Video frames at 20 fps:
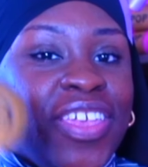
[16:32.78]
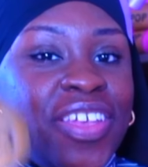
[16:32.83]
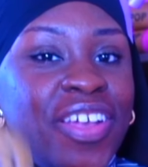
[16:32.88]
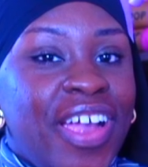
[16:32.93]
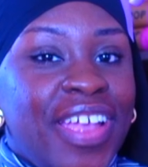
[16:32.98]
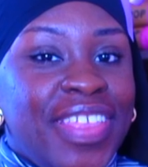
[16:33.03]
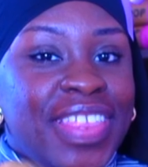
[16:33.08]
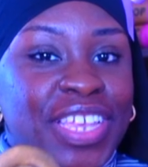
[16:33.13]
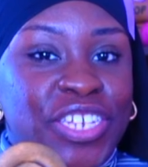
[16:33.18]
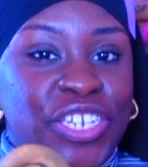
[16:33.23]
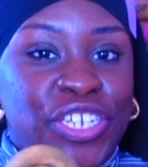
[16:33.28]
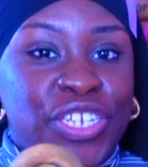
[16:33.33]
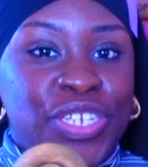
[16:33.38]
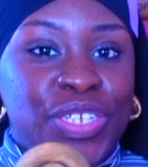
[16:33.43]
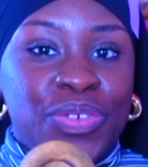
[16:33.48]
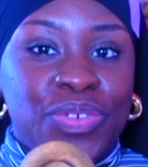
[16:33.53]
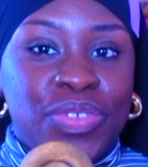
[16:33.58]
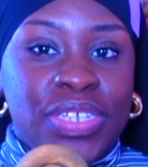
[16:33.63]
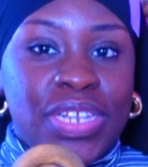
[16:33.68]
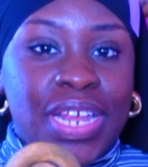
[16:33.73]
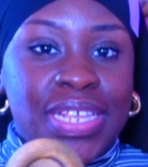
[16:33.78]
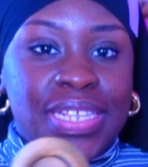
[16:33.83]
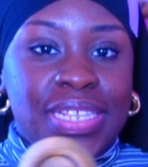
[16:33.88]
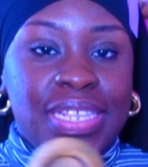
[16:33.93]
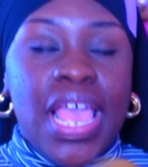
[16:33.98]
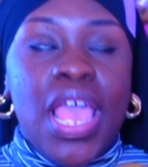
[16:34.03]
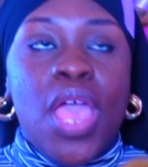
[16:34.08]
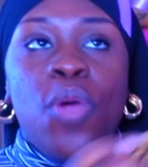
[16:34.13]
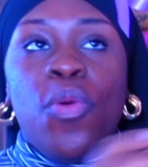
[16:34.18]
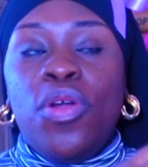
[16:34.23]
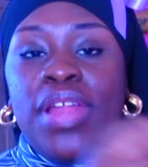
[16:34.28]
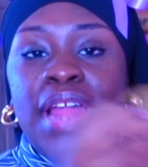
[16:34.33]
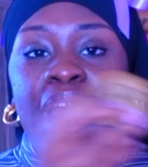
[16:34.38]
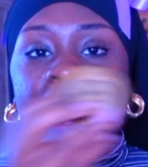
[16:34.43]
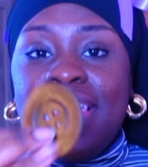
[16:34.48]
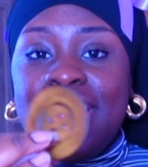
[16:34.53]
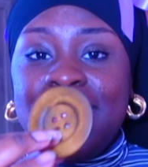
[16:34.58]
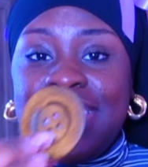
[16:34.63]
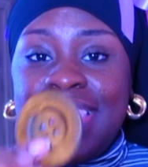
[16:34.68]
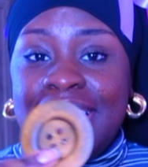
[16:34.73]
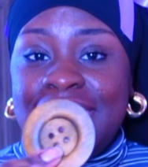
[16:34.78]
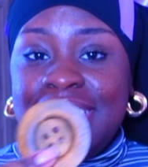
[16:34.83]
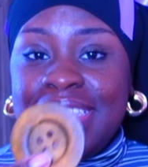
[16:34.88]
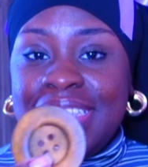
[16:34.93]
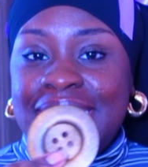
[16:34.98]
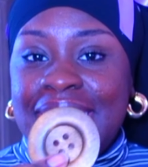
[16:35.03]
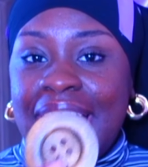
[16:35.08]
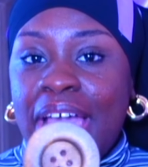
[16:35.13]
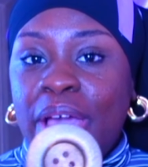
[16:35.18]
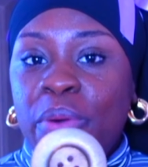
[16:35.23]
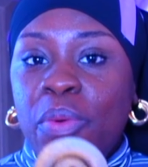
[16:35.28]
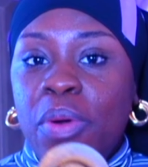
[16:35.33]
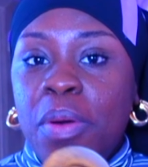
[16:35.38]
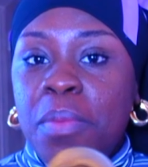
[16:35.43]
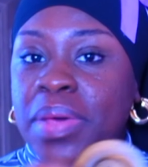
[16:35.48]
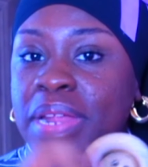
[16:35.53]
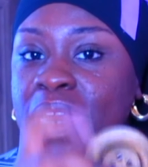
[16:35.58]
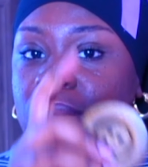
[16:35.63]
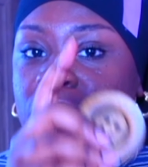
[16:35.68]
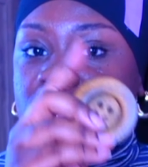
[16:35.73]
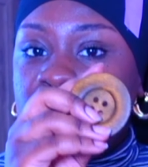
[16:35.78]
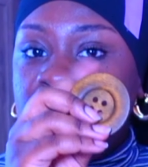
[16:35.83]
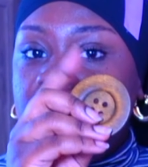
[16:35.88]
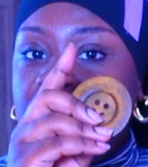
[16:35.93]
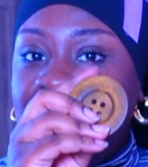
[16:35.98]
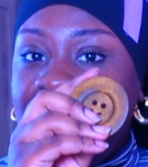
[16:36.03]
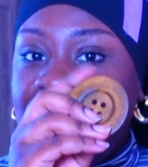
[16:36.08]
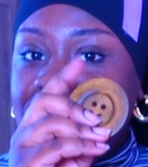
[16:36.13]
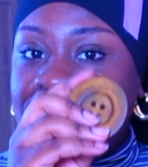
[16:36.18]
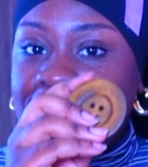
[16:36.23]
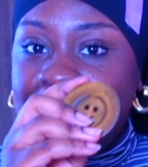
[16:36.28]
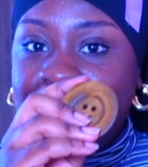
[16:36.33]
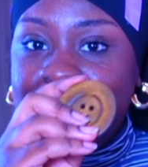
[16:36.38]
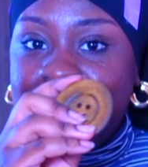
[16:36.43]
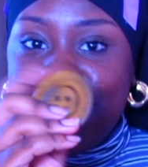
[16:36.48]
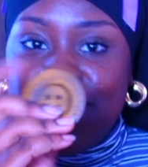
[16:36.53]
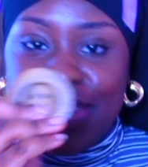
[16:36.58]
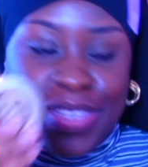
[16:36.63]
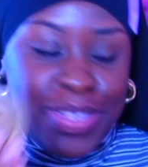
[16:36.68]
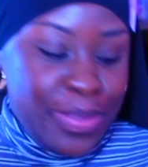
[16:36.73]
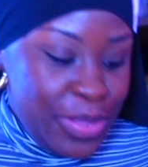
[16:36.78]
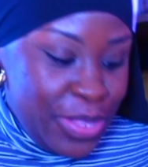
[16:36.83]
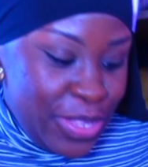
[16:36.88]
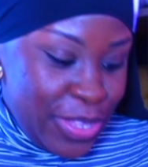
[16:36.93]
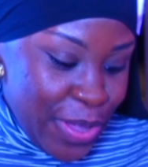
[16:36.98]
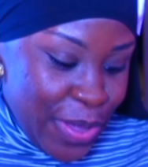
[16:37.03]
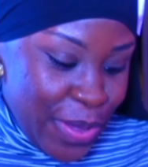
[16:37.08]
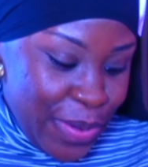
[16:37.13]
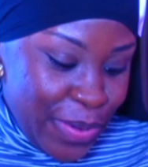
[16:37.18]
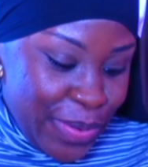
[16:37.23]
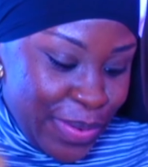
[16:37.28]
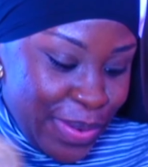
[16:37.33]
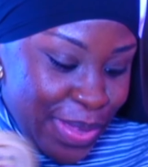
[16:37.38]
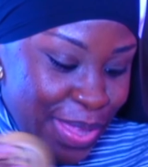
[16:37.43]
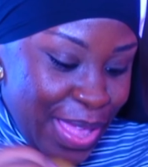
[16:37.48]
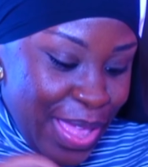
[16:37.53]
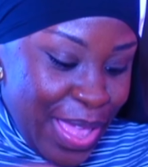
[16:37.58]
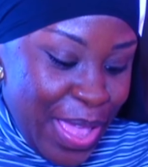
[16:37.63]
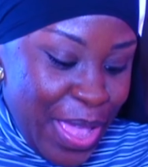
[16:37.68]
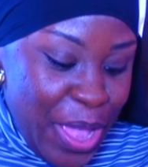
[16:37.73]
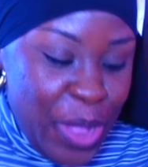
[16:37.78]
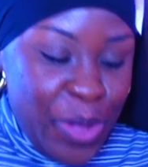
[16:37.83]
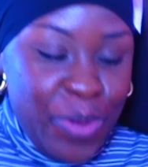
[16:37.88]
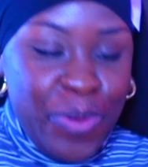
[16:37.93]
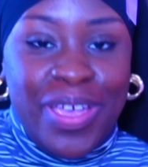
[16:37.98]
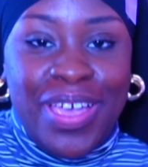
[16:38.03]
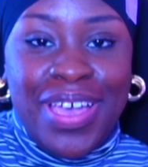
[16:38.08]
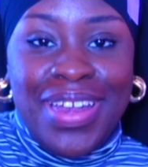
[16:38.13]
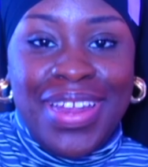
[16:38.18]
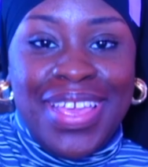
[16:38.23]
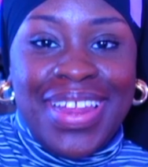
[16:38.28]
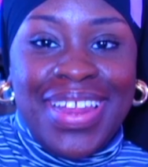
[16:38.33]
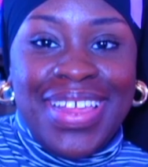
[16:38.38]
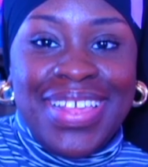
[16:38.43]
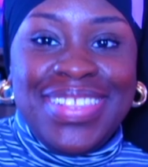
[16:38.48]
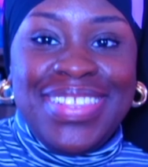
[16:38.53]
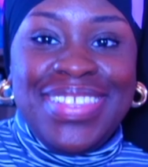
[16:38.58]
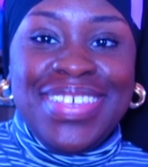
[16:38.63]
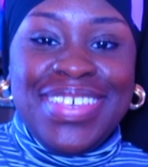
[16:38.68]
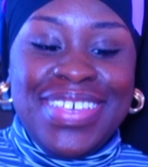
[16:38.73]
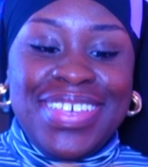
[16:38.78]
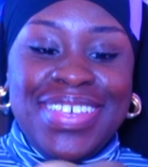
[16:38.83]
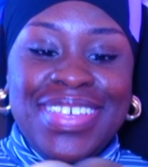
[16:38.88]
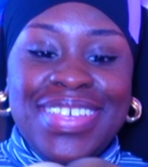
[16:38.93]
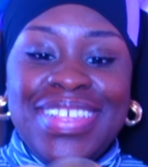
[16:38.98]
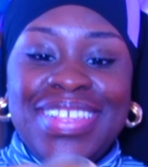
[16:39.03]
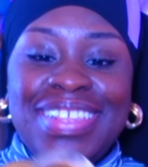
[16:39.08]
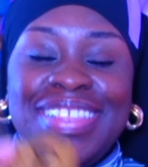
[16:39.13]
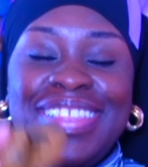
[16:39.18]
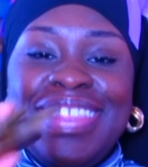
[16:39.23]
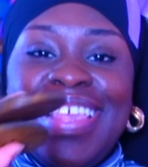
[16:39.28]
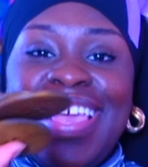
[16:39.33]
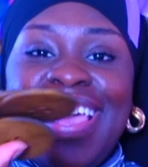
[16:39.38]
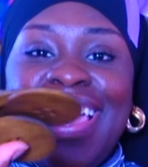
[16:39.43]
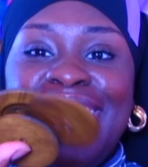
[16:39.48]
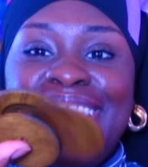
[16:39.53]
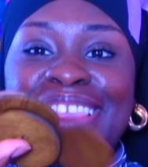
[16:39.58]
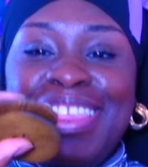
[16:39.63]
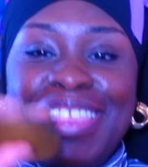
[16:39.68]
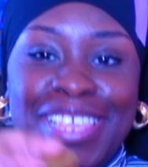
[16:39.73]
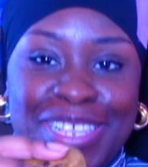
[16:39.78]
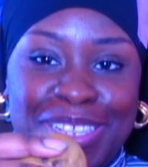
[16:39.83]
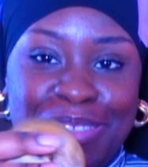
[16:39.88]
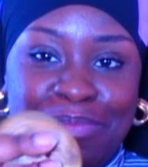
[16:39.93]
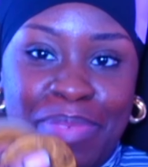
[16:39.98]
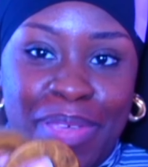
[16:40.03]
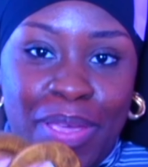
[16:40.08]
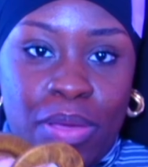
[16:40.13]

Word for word: yarn that she used. And I, well, not it's this exact one, but it was big like this. So, we're going to get into these